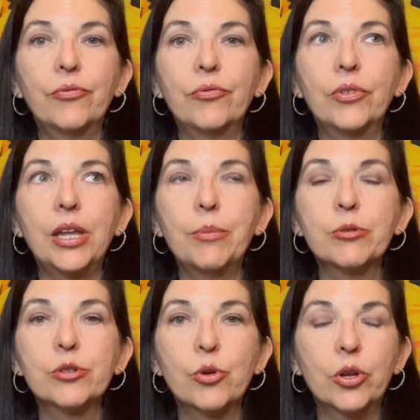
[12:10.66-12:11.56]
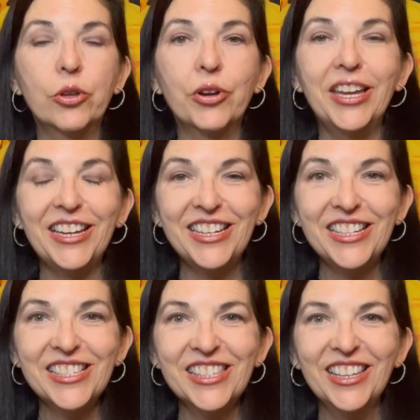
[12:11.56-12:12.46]
neighbors who are in their
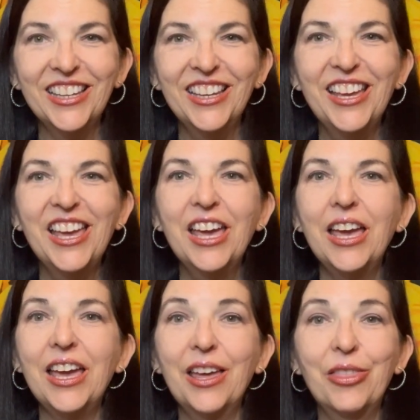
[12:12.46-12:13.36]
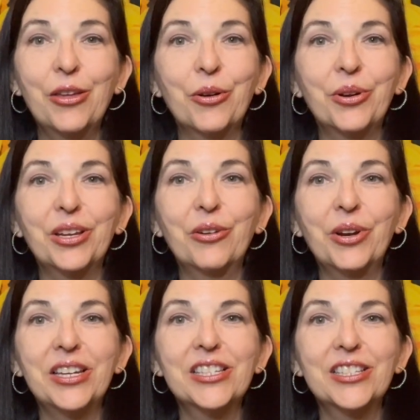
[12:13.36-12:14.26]
80s, and they're in
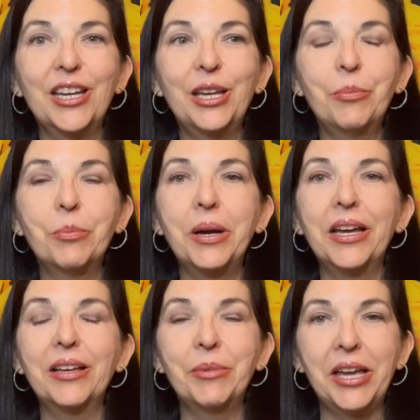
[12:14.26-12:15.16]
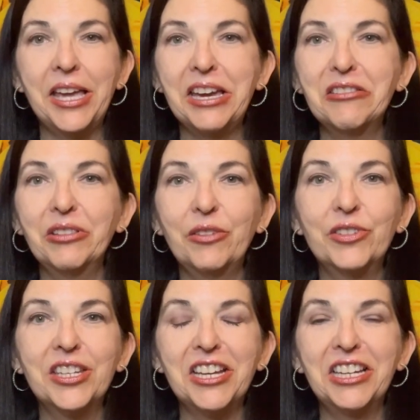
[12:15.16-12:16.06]
great shape. My aunt, who lived
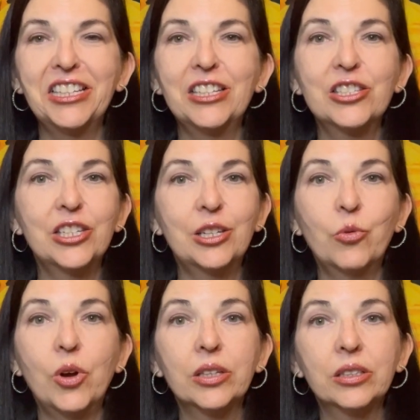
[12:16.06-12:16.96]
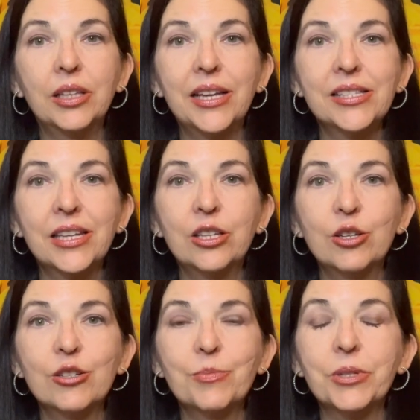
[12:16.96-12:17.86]
to 90, she didn't walk the last 10
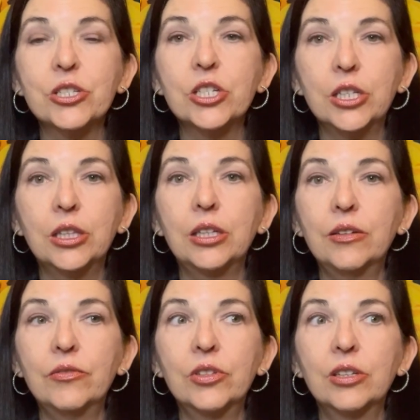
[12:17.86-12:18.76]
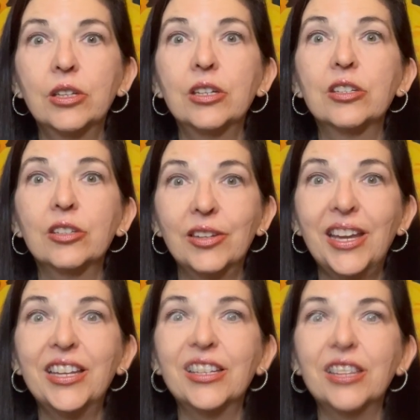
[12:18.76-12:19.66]
years, but she lived till
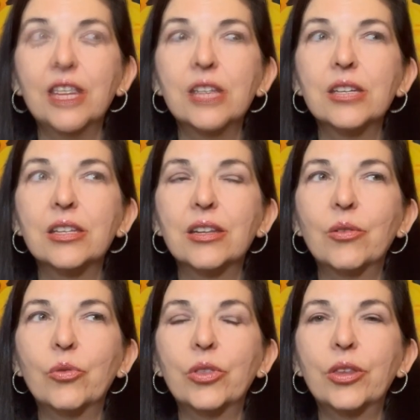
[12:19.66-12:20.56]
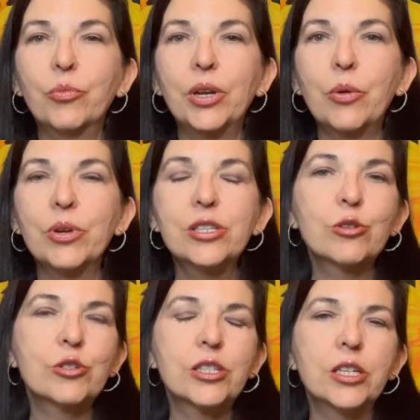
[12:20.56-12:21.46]
90. So when I
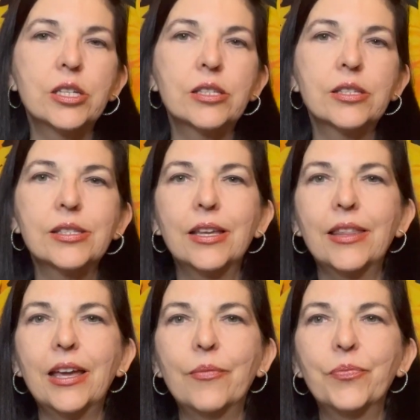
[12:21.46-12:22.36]
researched this, it said that